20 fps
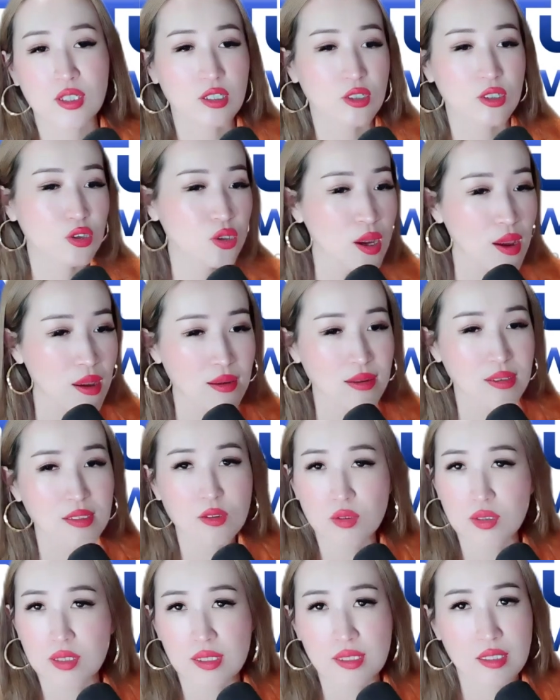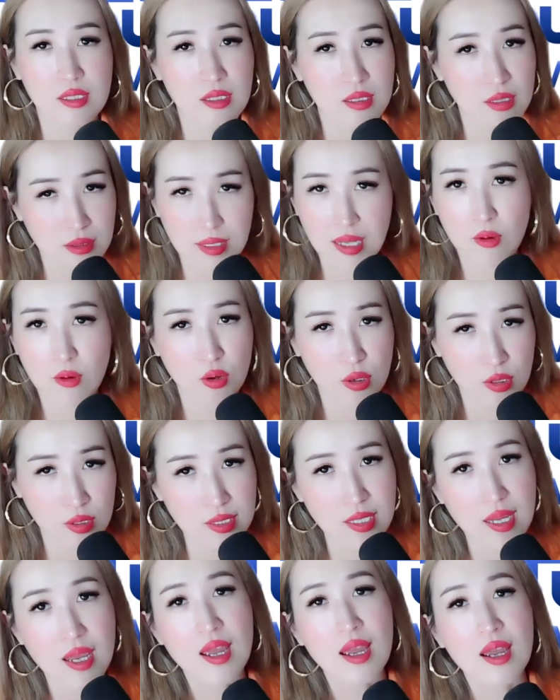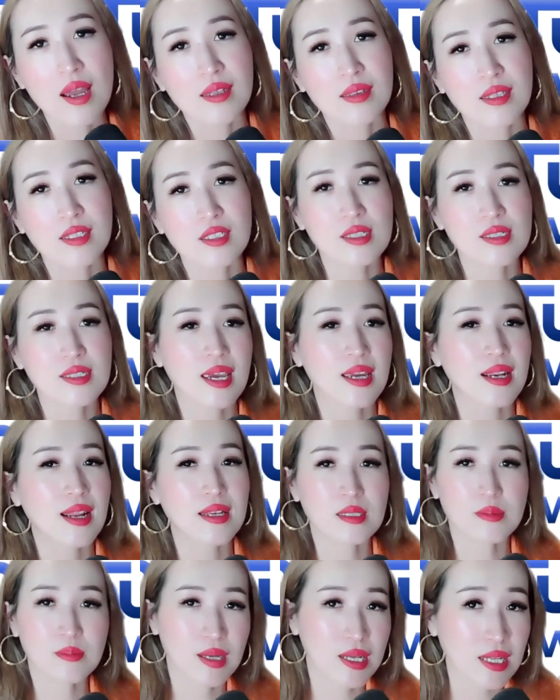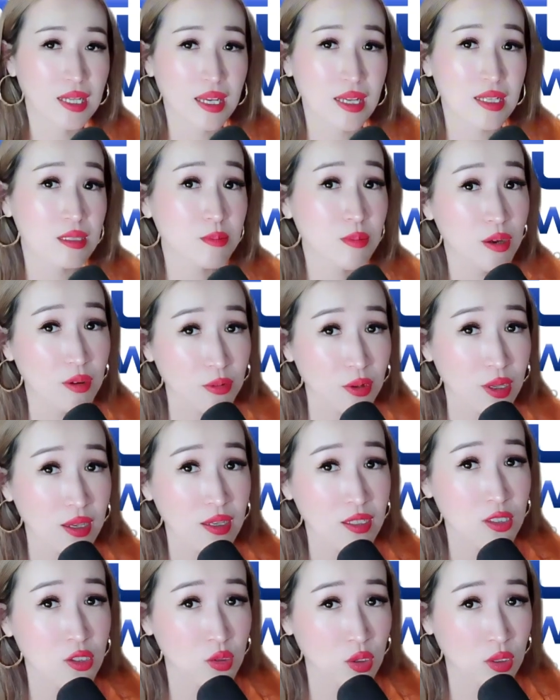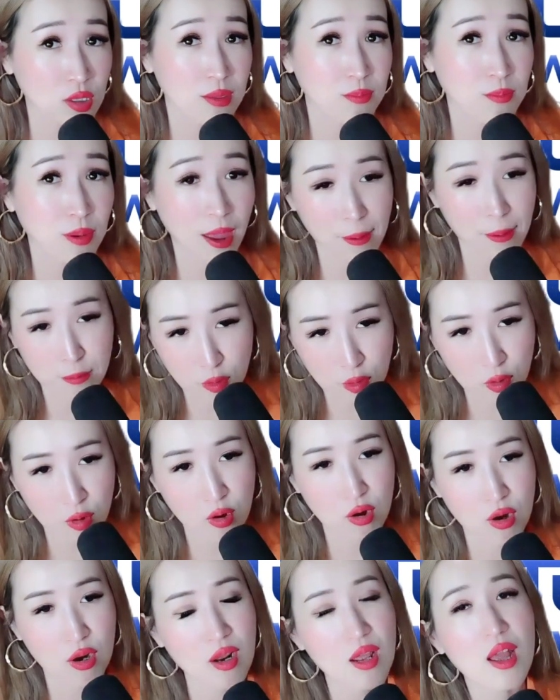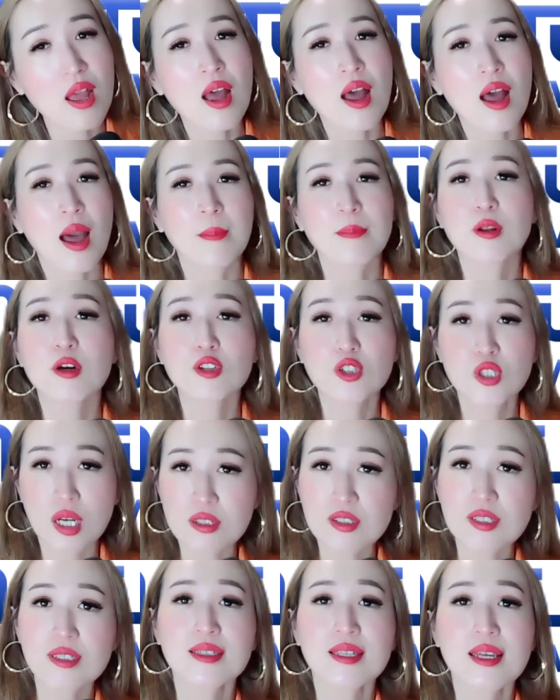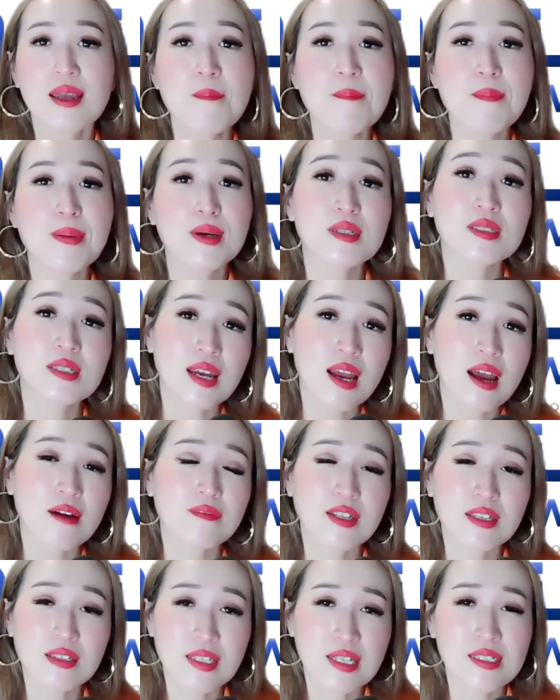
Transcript: Jason Trends, all these networks. They just get as many as Maria, so you can pay more. I'm not judging them, because they have the